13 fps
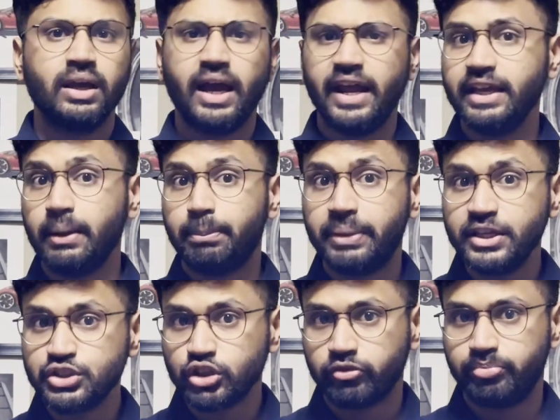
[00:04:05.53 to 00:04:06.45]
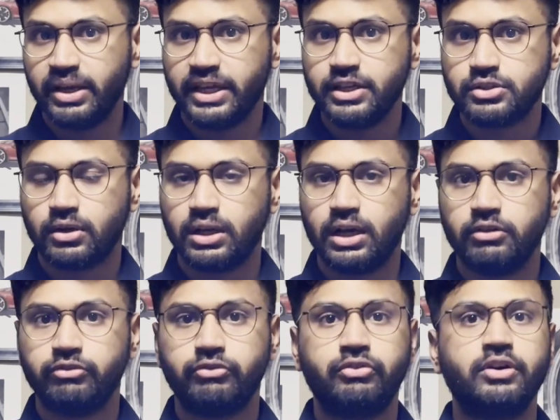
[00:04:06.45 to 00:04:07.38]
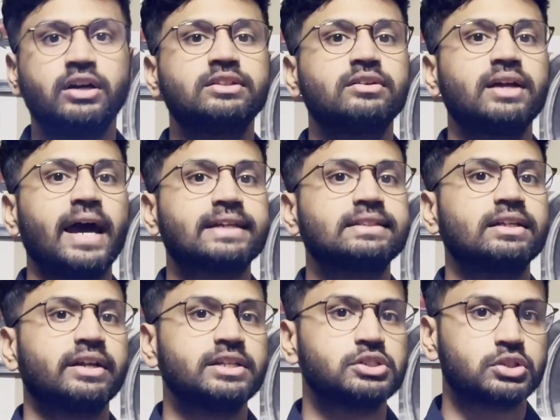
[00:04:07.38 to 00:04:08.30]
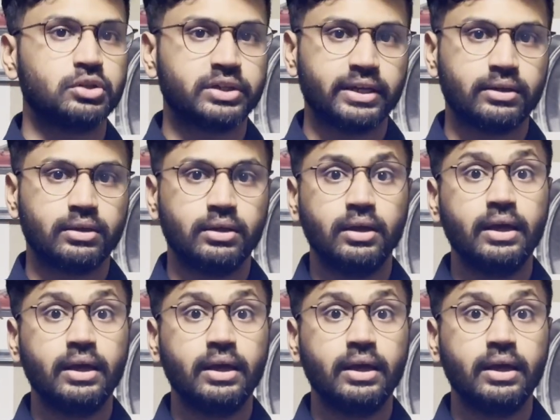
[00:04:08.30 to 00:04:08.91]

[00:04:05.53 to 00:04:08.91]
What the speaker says: Adding a pinch of baking soda further accelerates cooking,